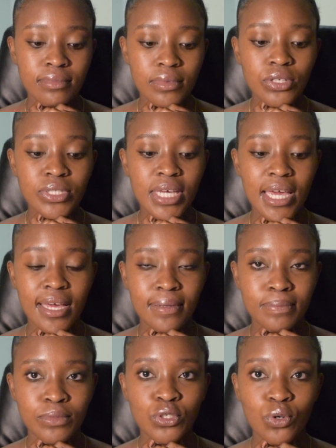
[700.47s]
Okay,
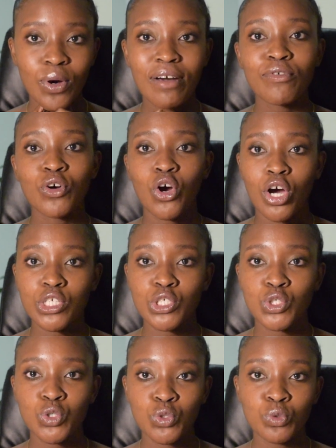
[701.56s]
so I forgot
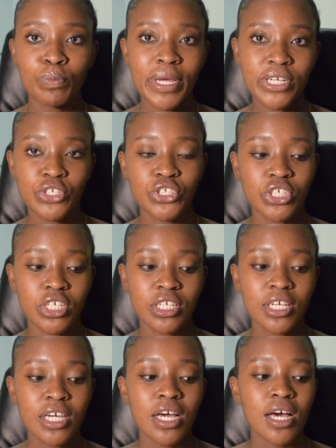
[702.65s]
to
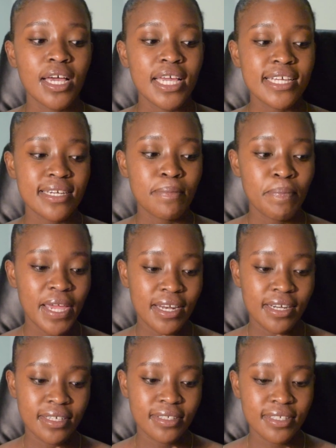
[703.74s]
mention
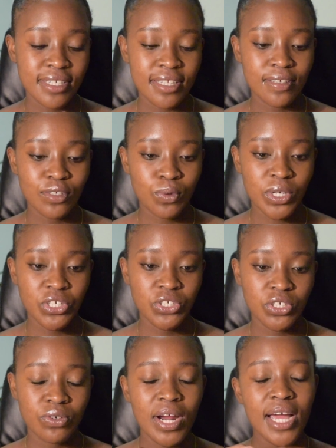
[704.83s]
independence in this
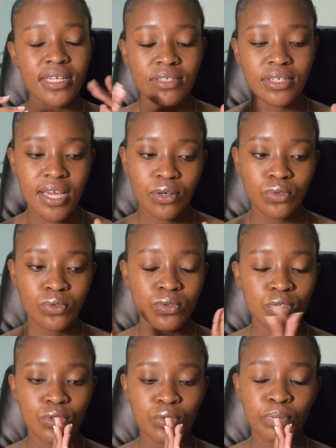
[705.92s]
question, right? Okay,
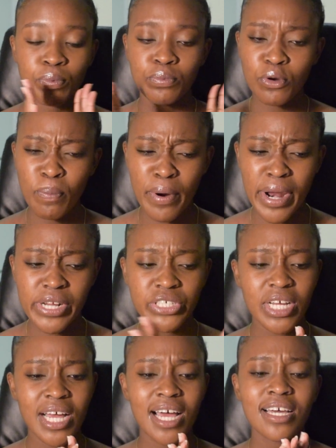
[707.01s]
cool, no
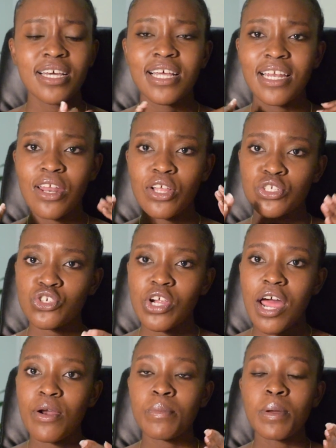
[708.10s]
pressure. Let's
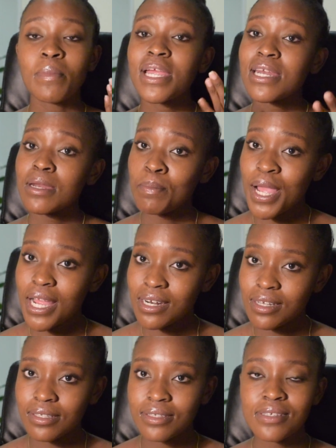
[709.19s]
try to remember
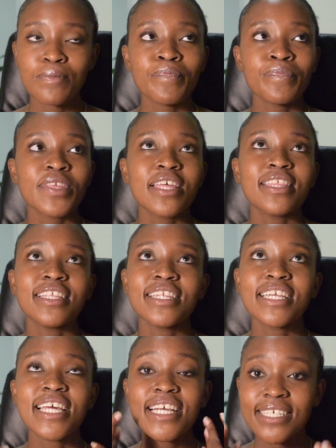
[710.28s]
independence. Then the
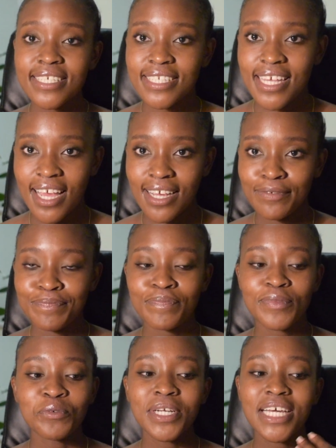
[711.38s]
next day,
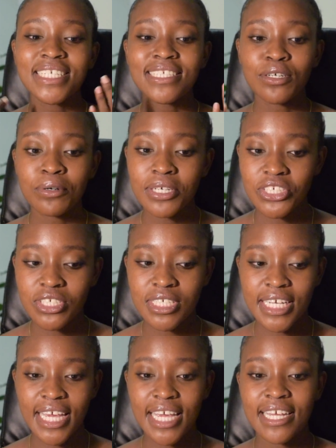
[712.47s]
when I did the question
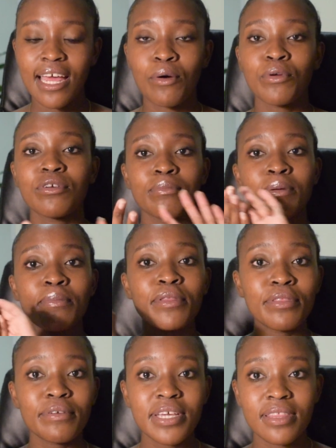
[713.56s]
again, I would remember
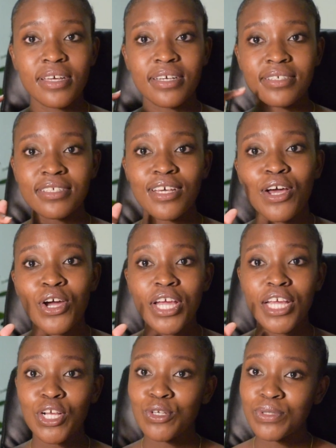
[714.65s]
3 things,
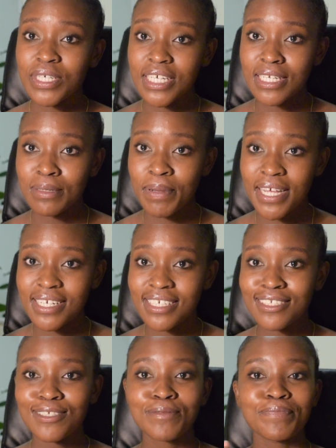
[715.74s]
including
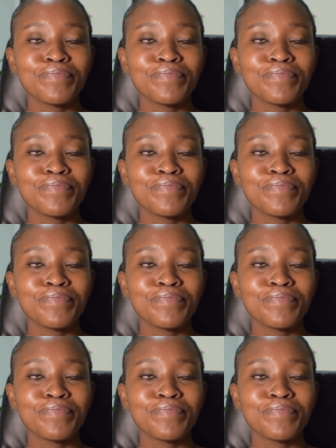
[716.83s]
independence.